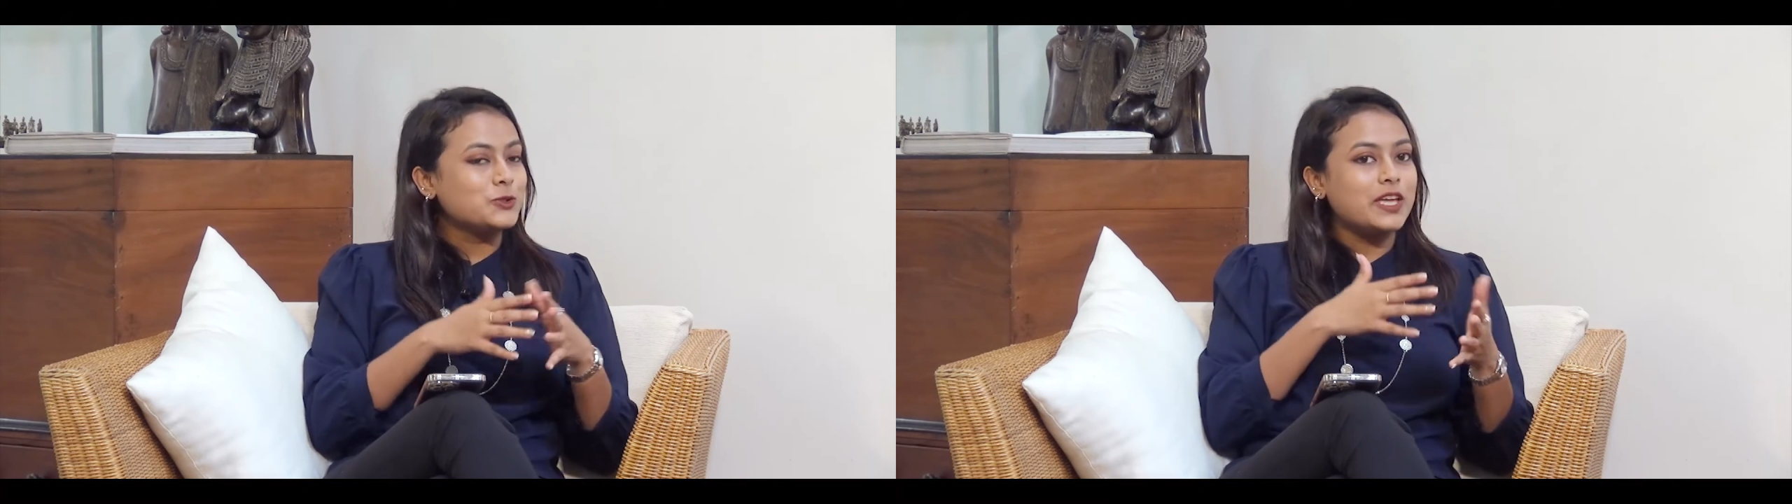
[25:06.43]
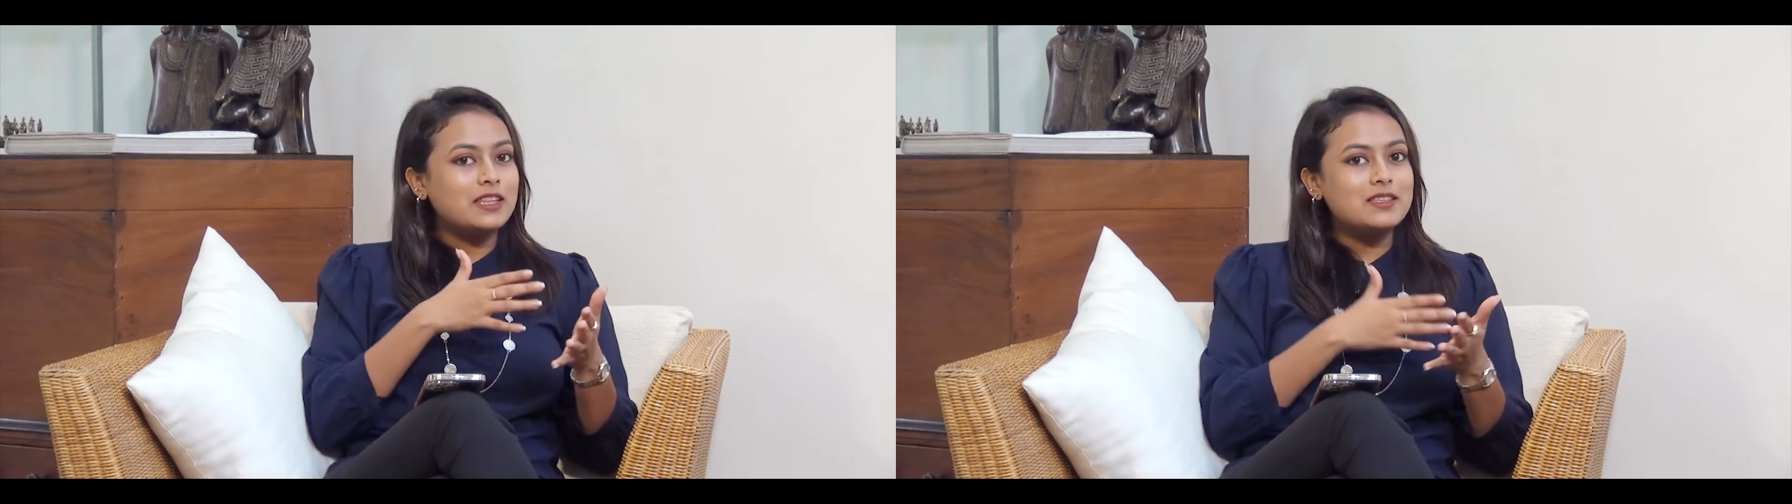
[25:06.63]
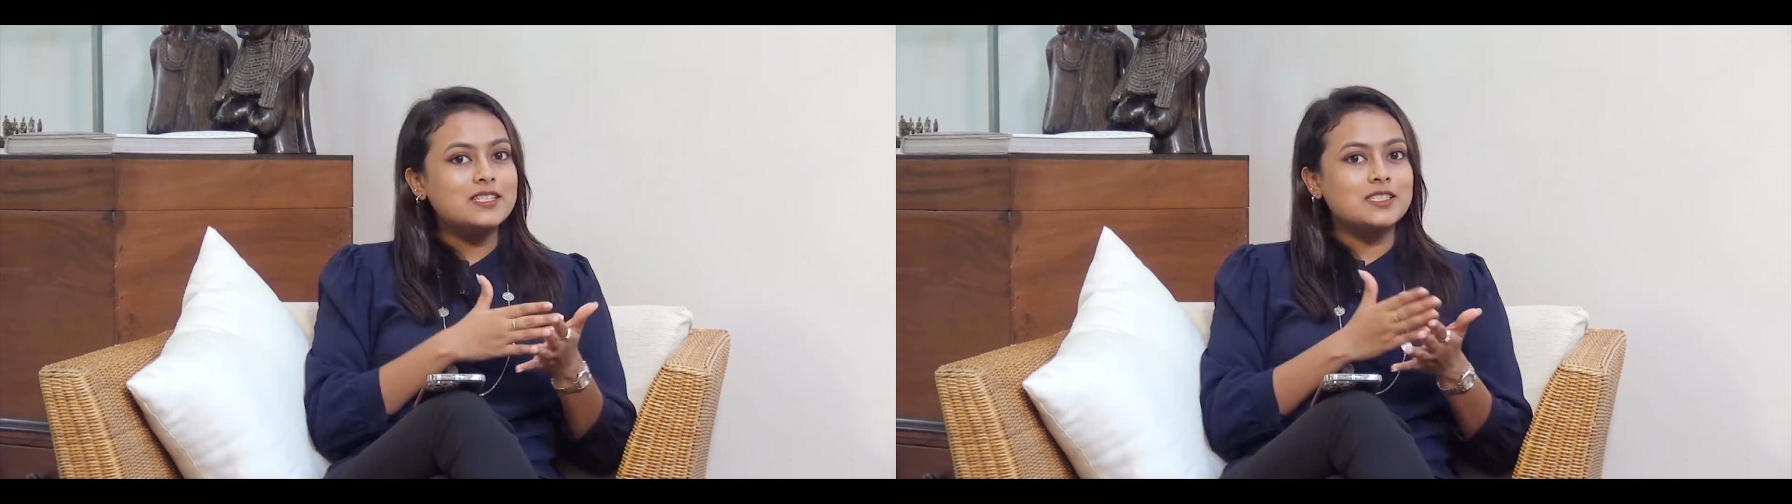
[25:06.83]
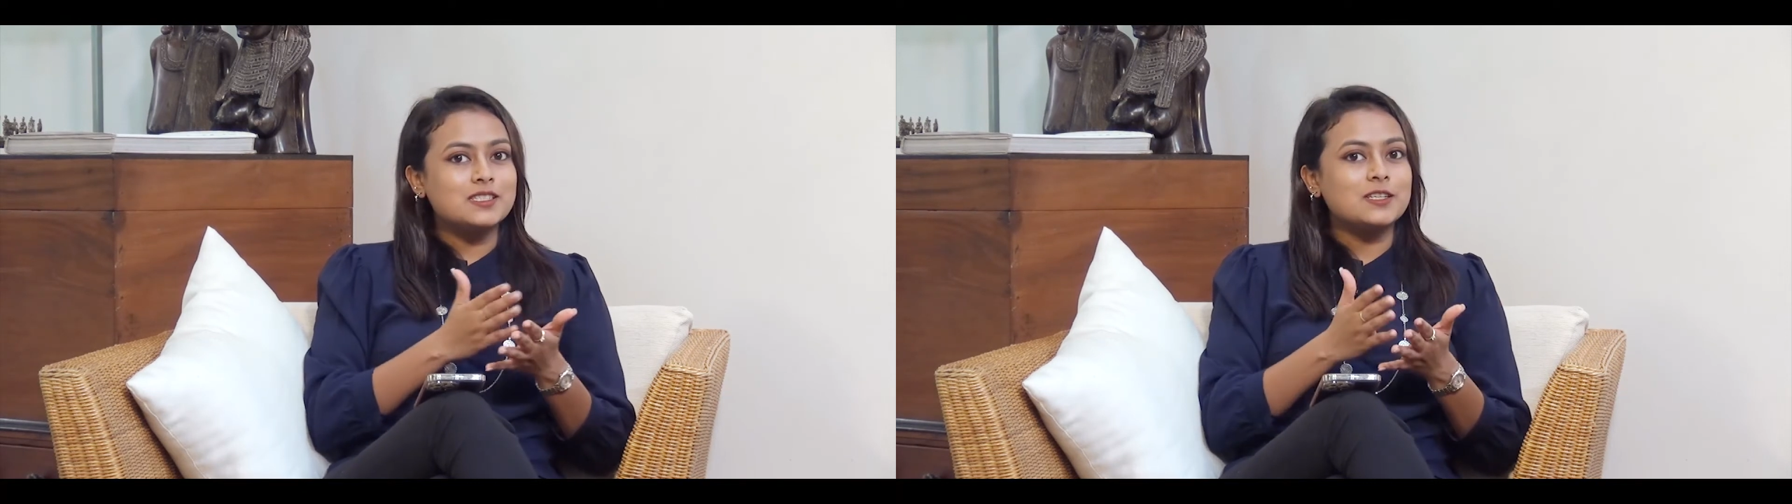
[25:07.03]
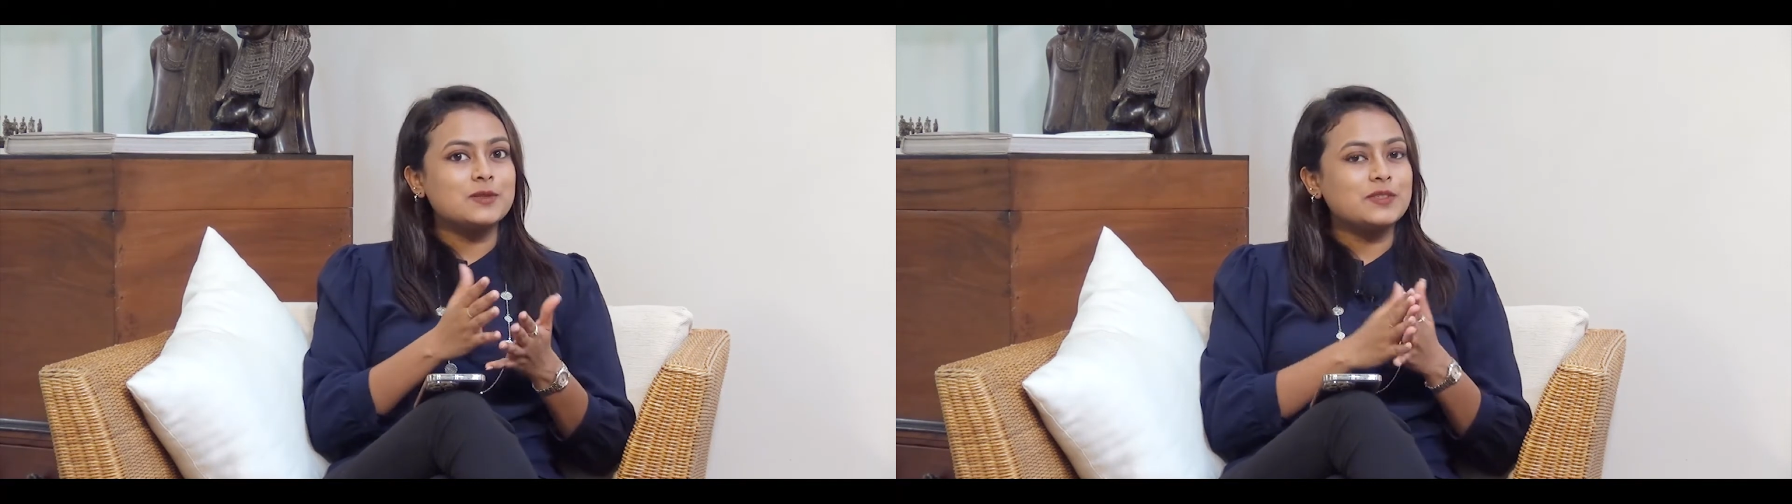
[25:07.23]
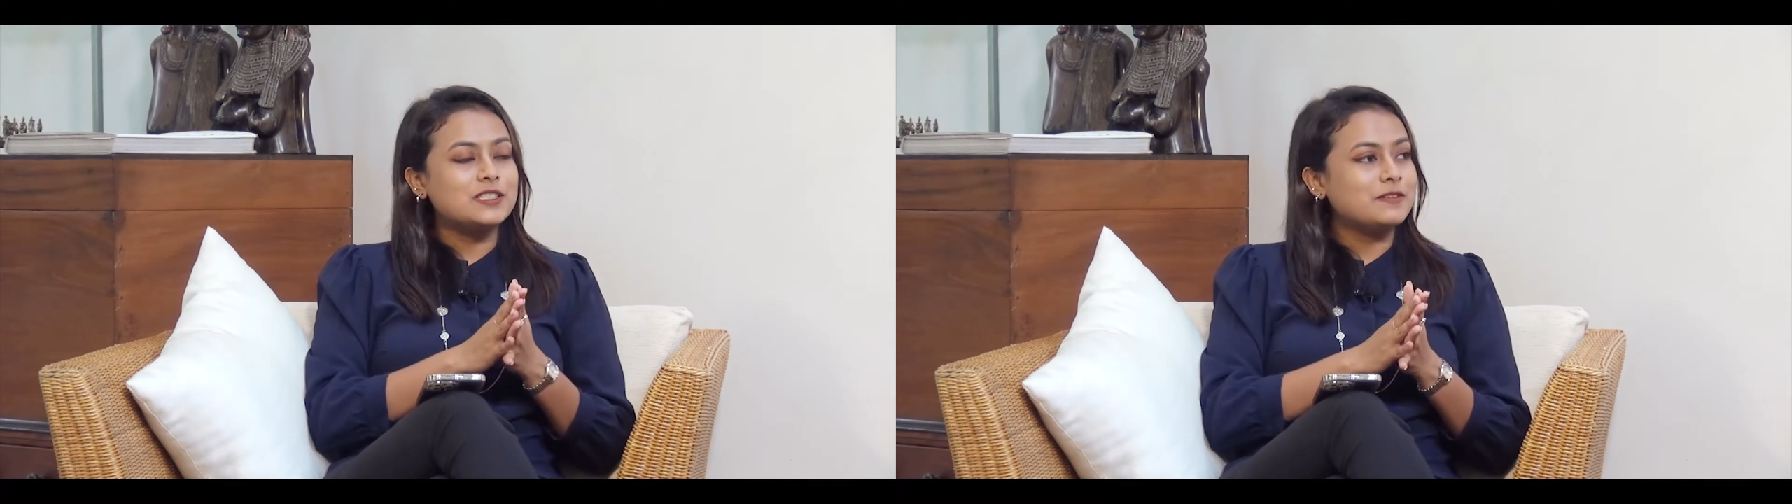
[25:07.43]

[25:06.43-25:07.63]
to get the sustainable